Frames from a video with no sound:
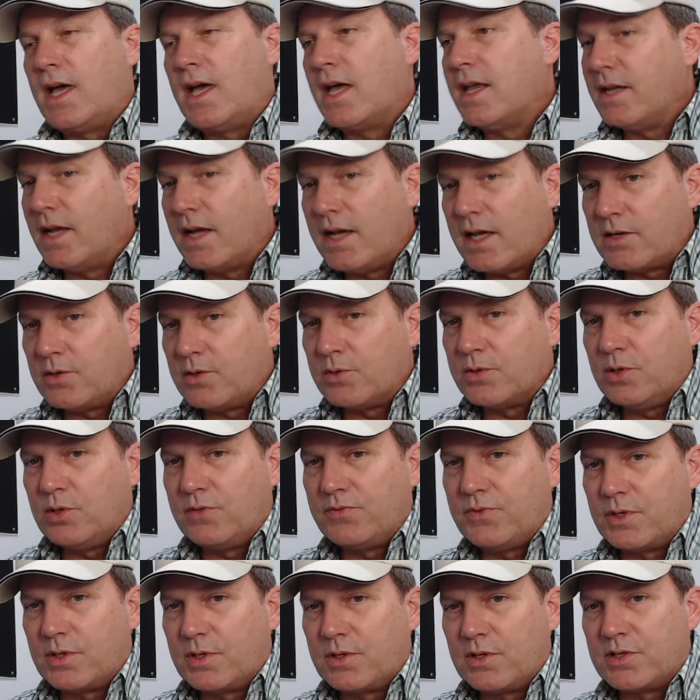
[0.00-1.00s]
I don't know
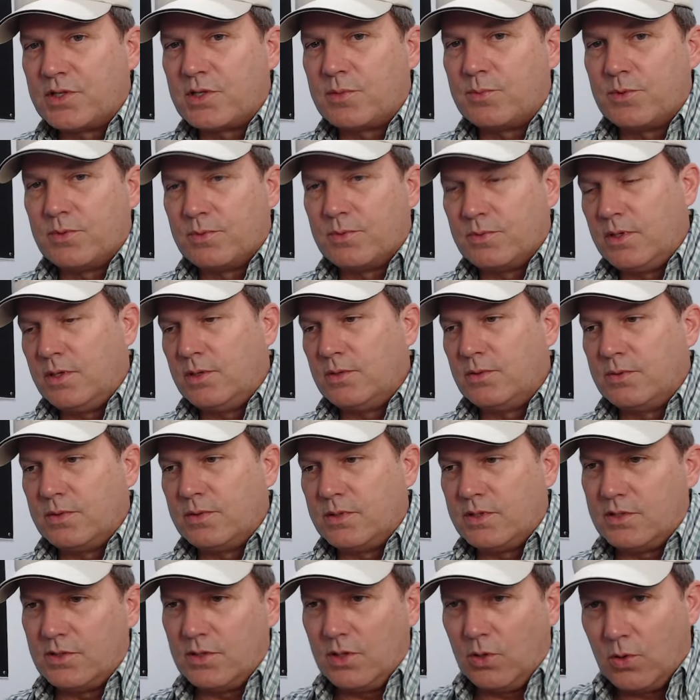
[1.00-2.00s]
if the customer, you know,
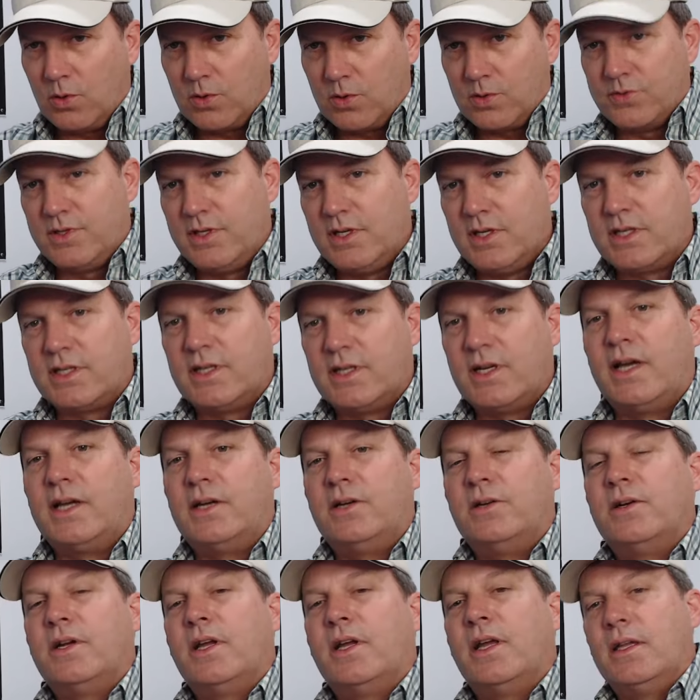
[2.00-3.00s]
ordered the
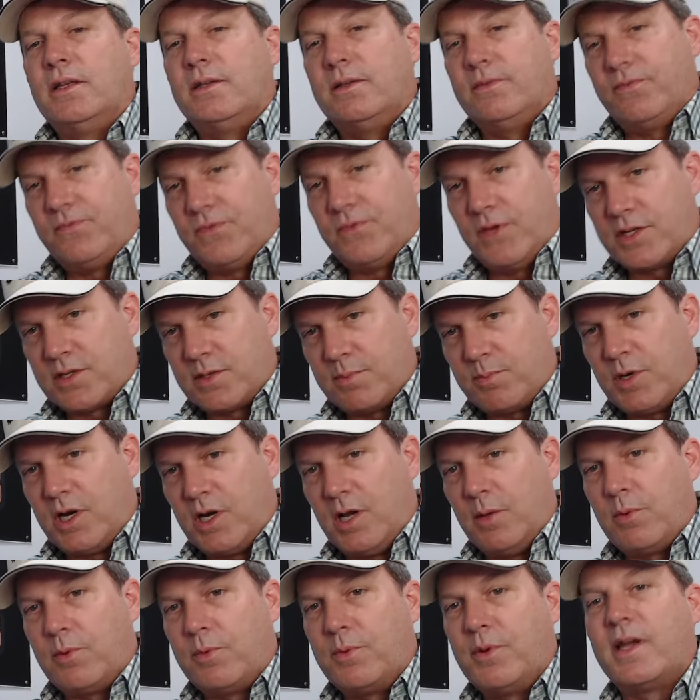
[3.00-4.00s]
igniter and fixed the
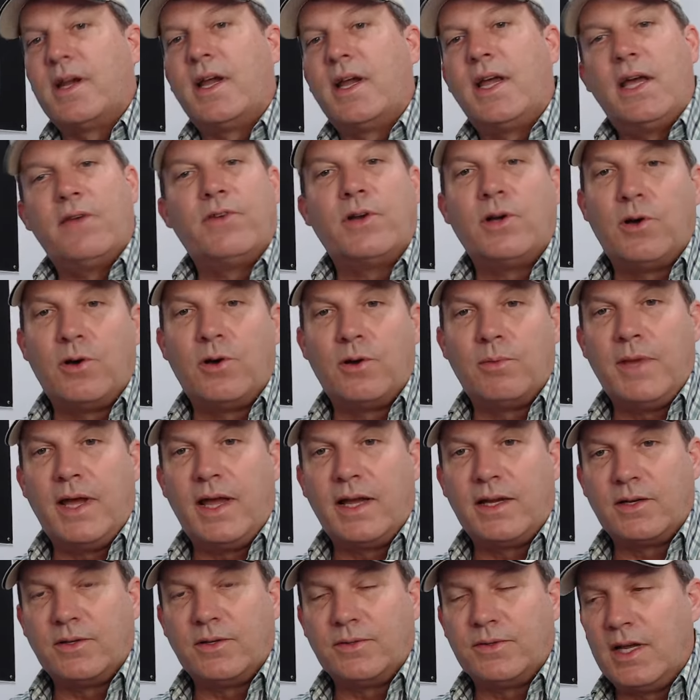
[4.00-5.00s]
problem or not. I haven't heard
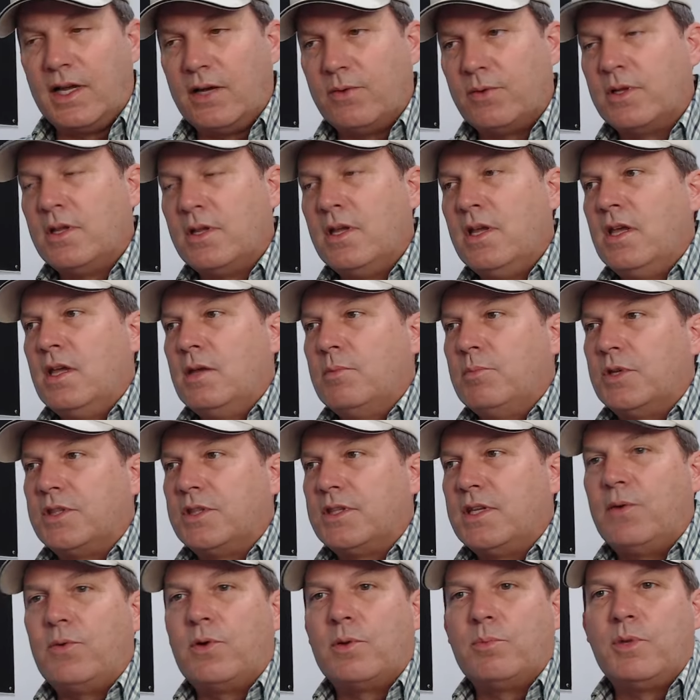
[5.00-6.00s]
back on that one. But
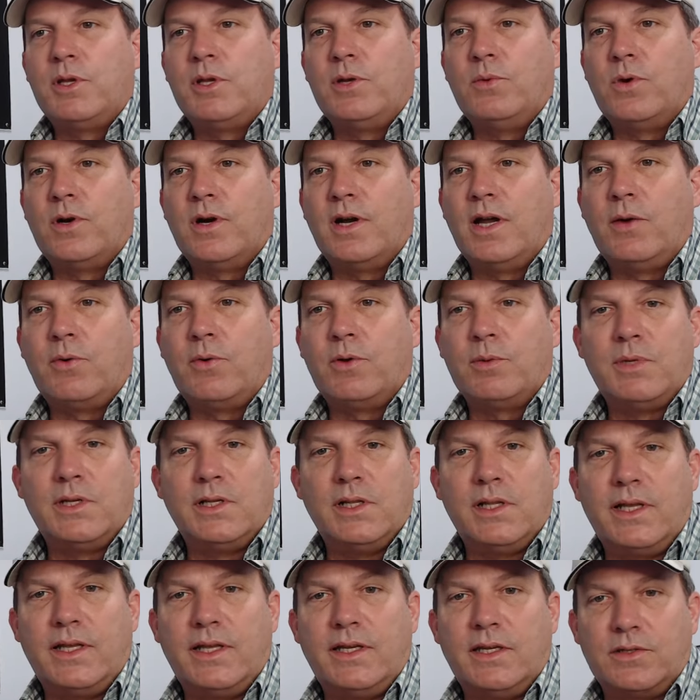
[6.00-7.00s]
that would be where I would be
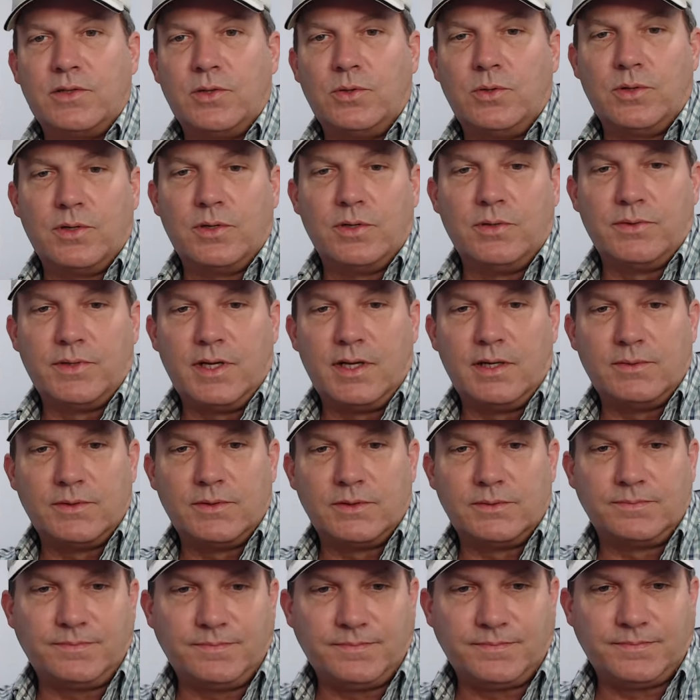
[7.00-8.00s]
leaning toward on that one.